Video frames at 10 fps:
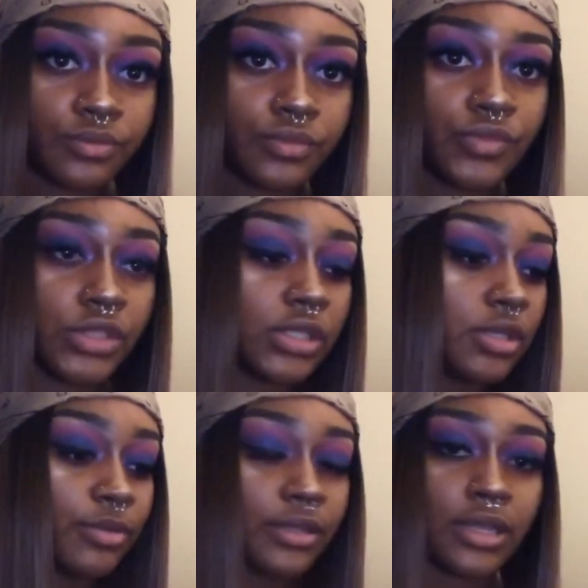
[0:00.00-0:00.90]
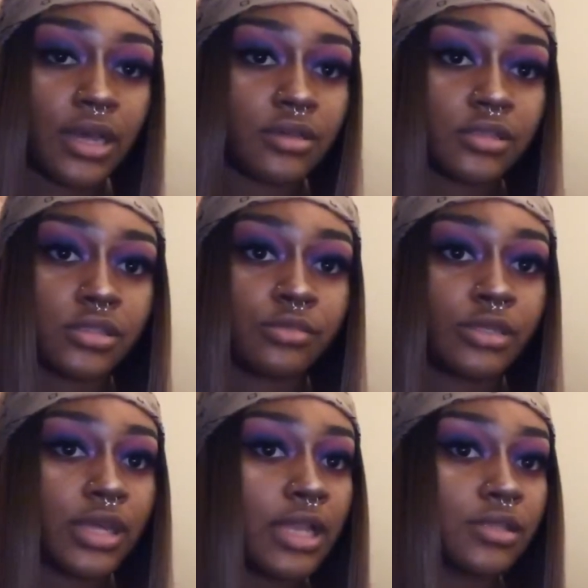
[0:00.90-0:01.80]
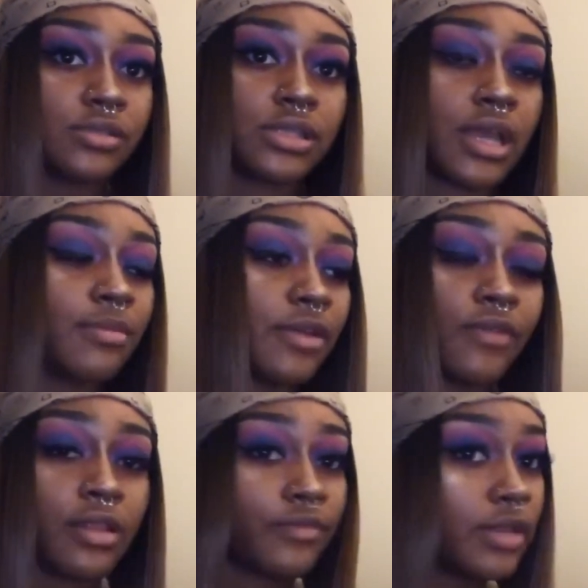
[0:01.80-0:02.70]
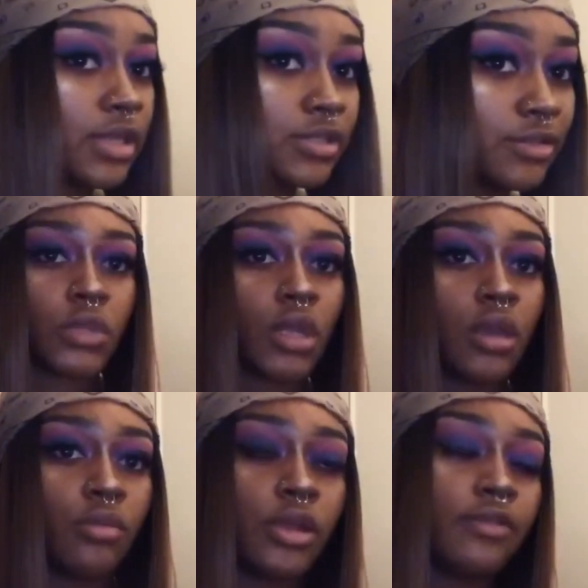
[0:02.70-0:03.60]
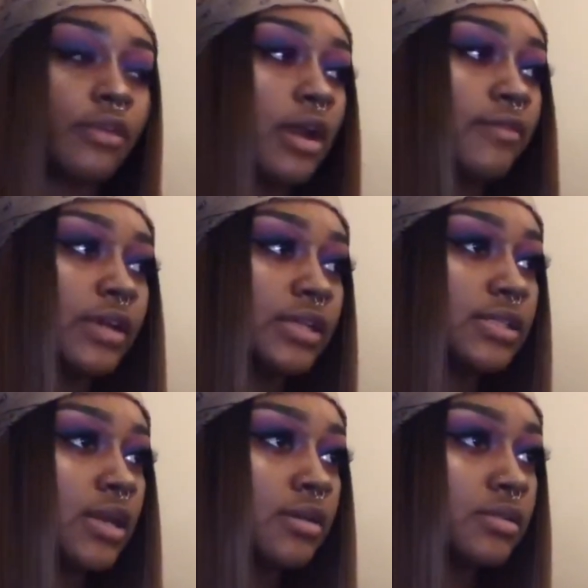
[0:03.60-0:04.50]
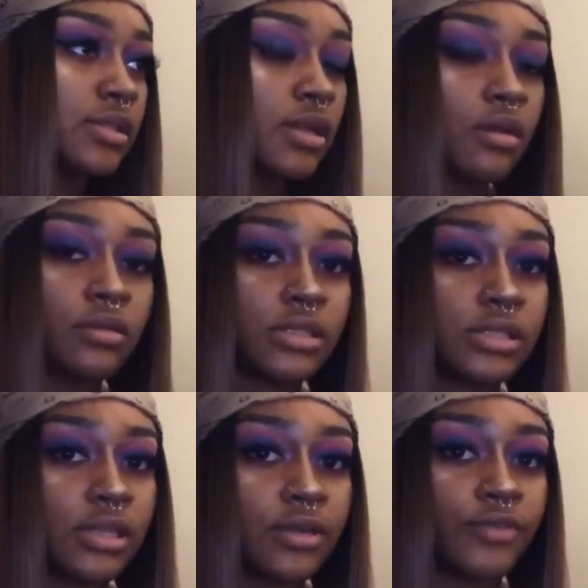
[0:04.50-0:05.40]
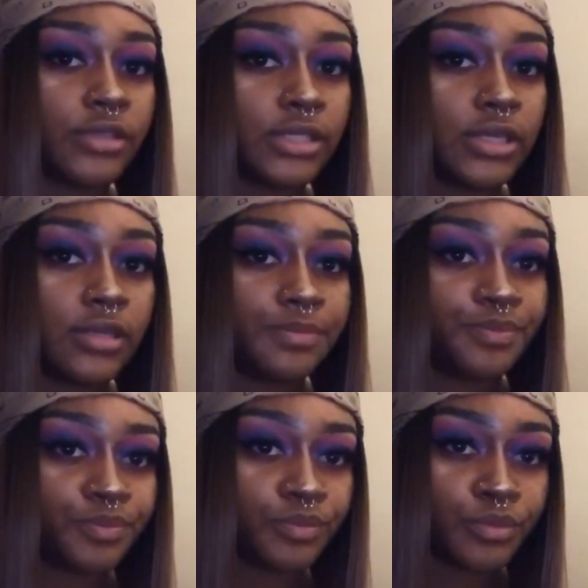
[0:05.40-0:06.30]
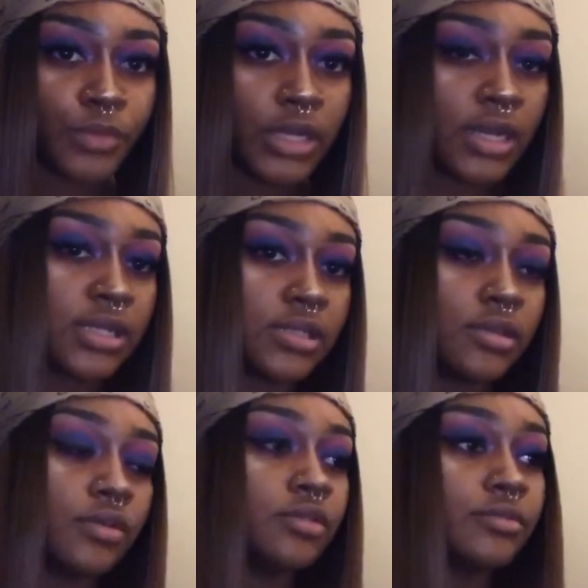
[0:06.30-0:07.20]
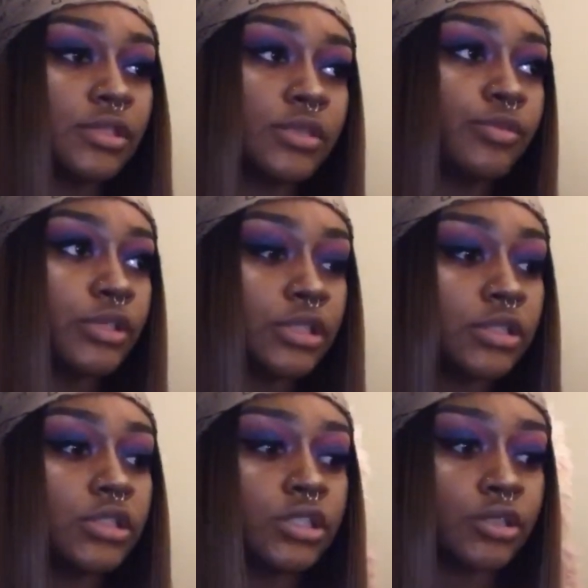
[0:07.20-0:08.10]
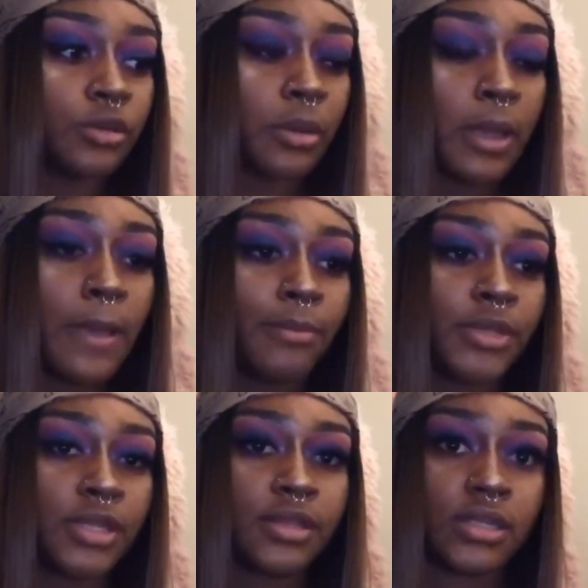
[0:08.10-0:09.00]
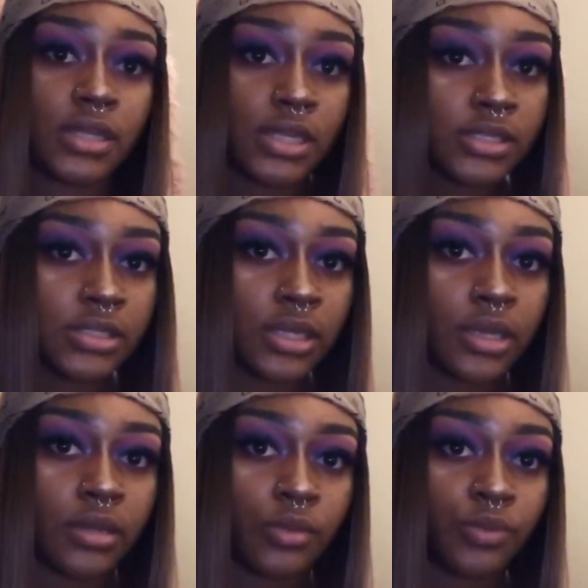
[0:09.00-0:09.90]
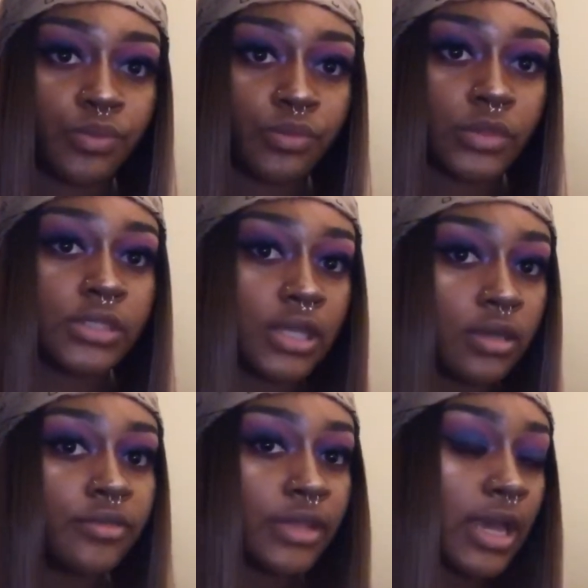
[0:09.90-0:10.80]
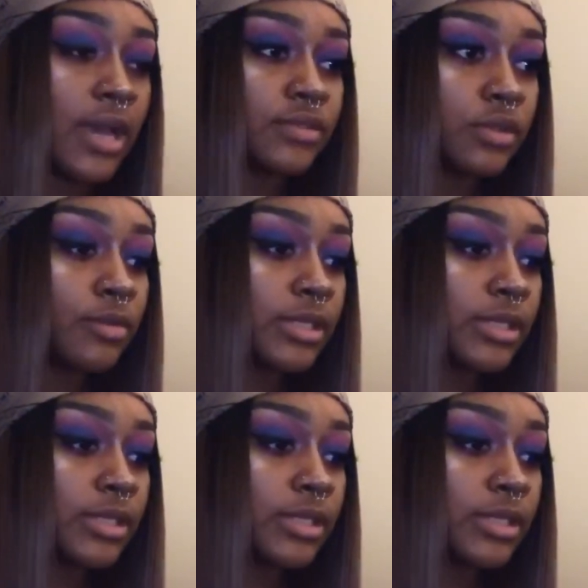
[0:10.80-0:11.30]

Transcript: just keep her at the house. But Alex was like, I'm not falling for that trap. We arrive at his house and I only stay there for a day and I got to know him. He's pretty chill. But then the next day, the day of that I have to go back to